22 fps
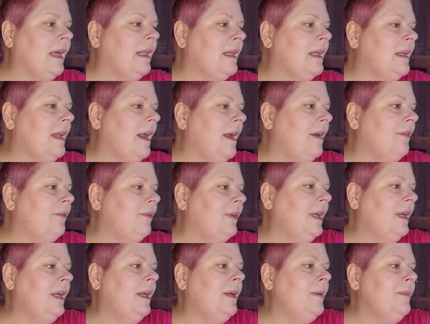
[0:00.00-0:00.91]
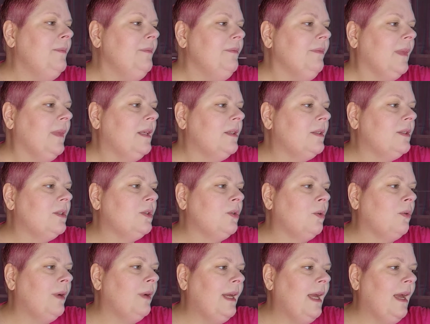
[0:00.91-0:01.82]
And in every
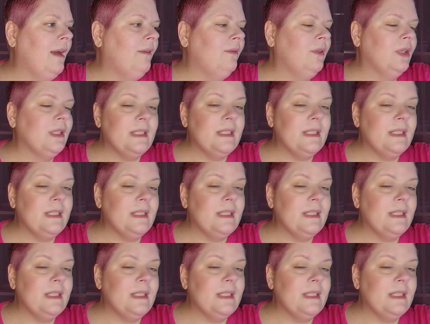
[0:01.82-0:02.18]
story I've looked